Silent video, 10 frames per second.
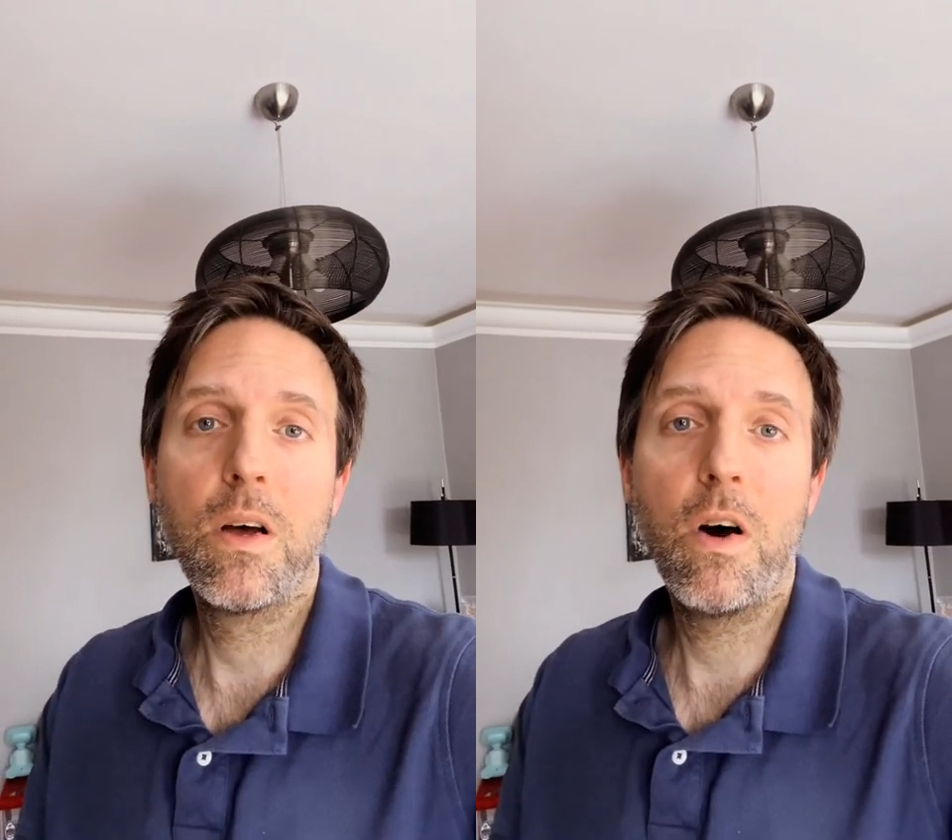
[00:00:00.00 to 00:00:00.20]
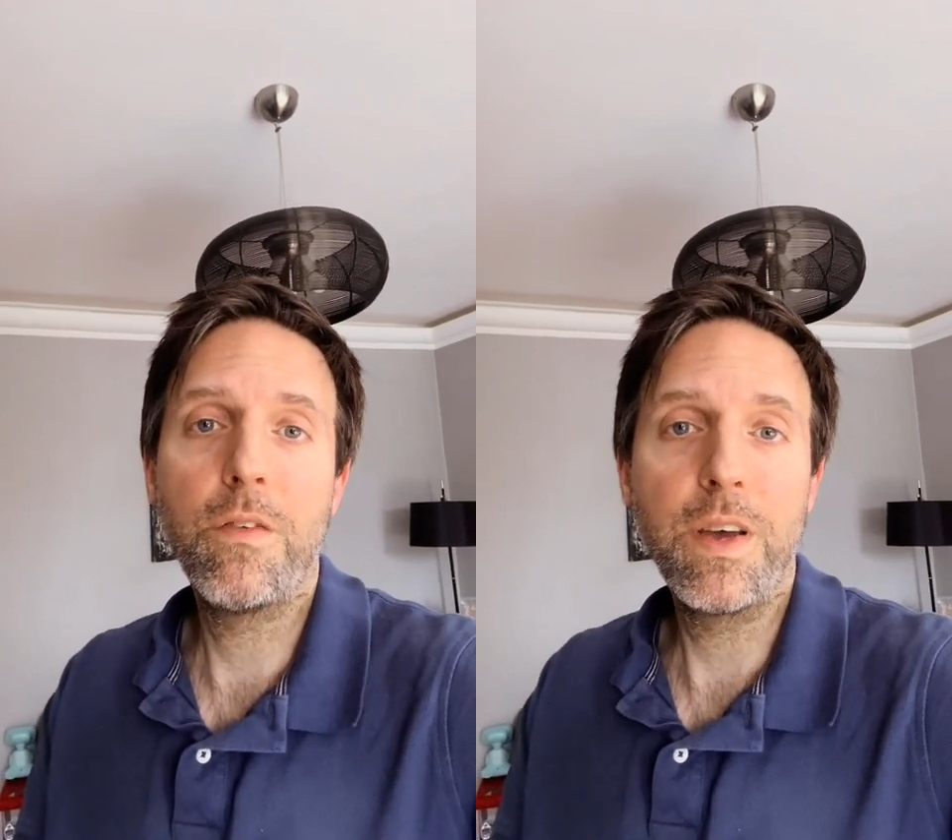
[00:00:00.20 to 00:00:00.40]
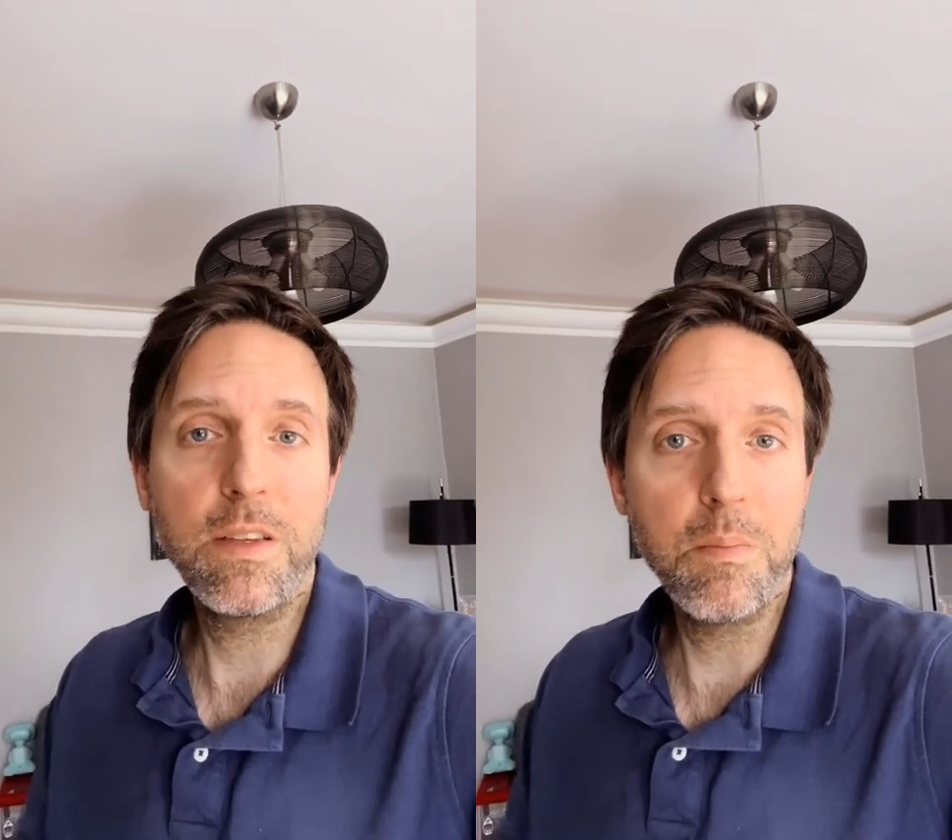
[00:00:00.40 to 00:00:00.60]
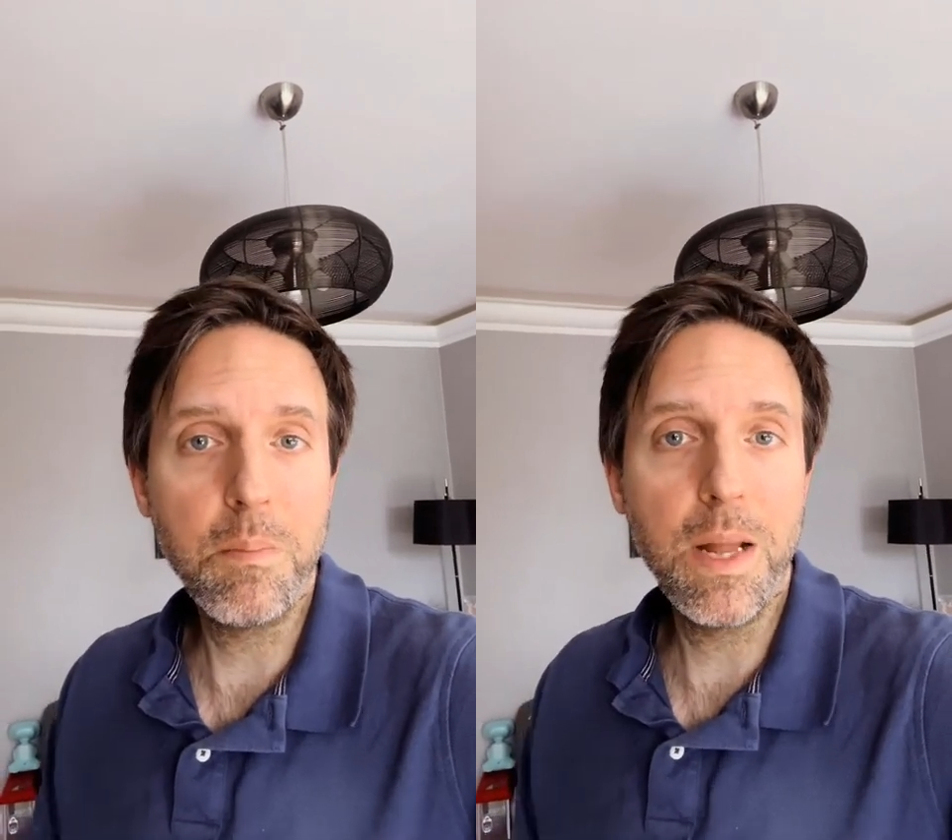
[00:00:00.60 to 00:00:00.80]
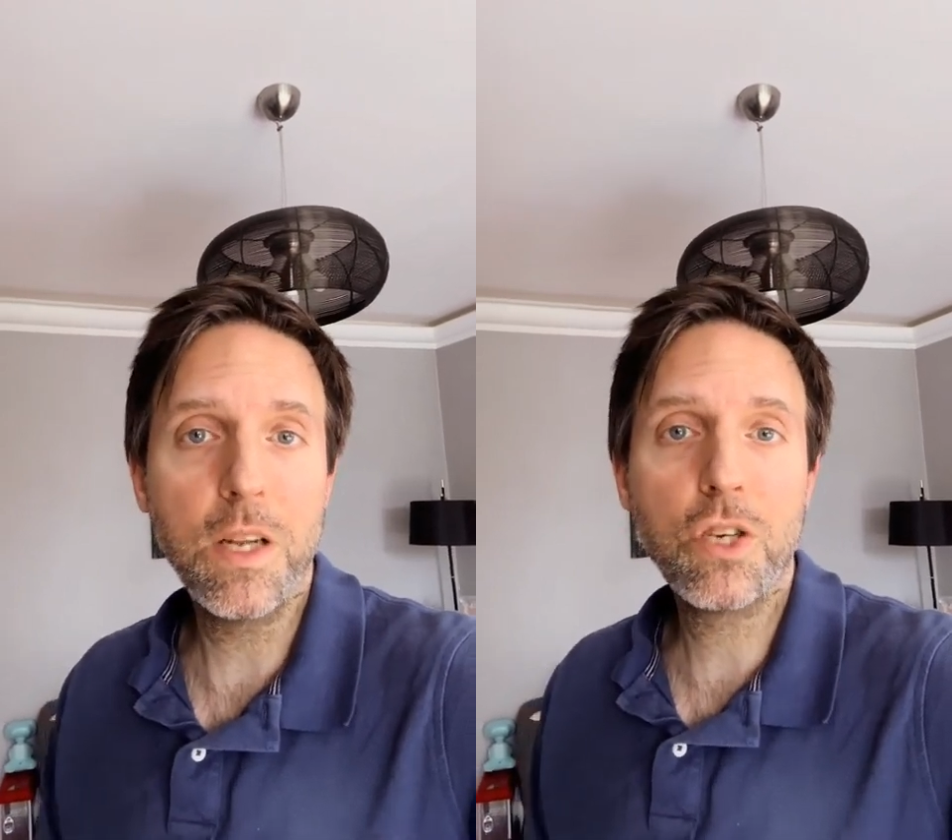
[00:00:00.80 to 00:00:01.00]
of his
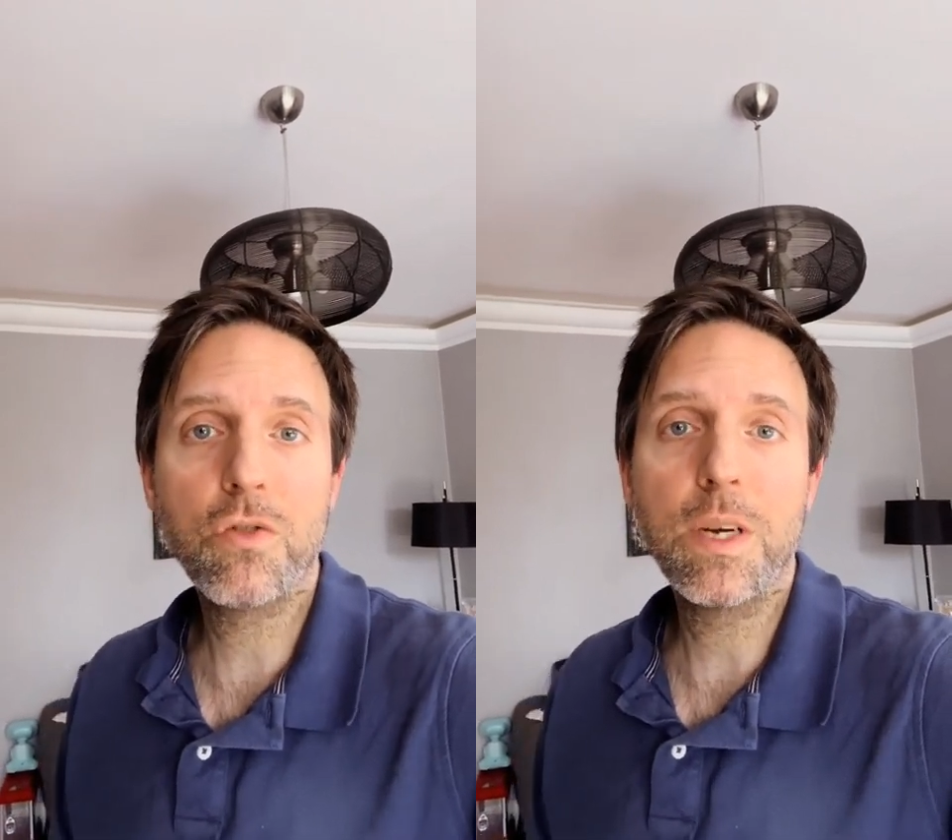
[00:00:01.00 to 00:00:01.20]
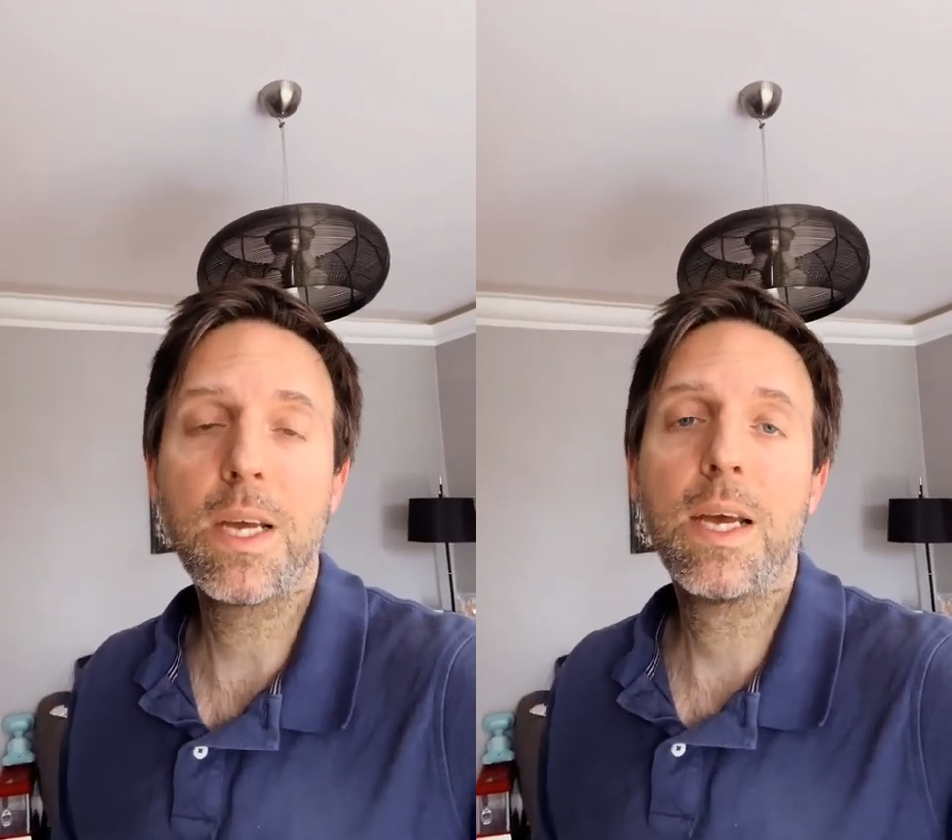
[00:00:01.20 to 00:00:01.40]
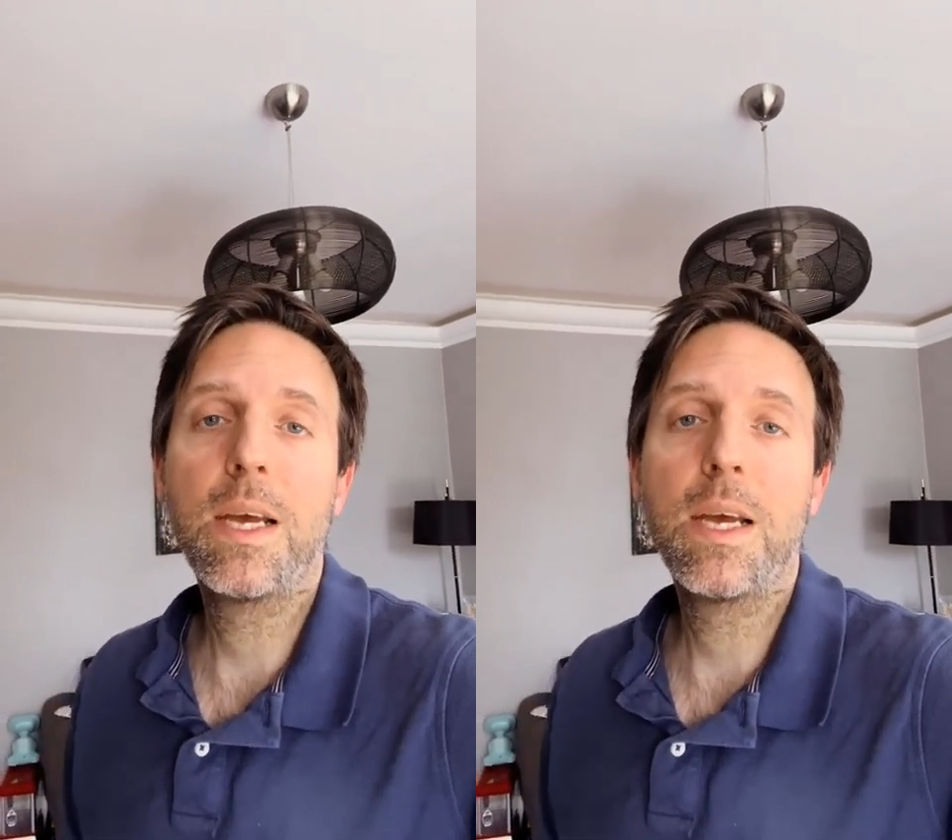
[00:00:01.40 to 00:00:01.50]
military